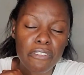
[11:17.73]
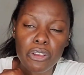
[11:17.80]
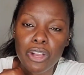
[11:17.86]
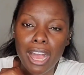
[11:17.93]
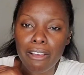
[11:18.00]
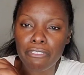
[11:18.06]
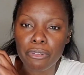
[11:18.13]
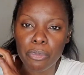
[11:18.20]
feel
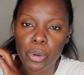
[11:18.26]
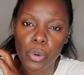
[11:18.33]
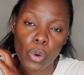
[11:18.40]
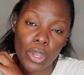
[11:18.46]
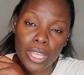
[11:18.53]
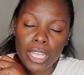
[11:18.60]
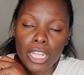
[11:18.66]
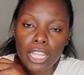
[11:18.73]
comfortable
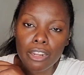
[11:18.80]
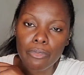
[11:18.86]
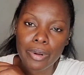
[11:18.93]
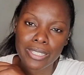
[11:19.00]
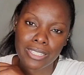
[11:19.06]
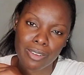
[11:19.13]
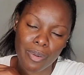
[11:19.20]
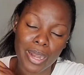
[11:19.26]
going in the
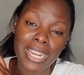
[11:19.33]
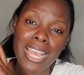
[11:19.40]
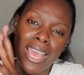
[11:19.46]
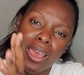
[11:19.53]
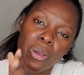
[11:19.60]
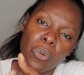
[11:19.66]
restaurant,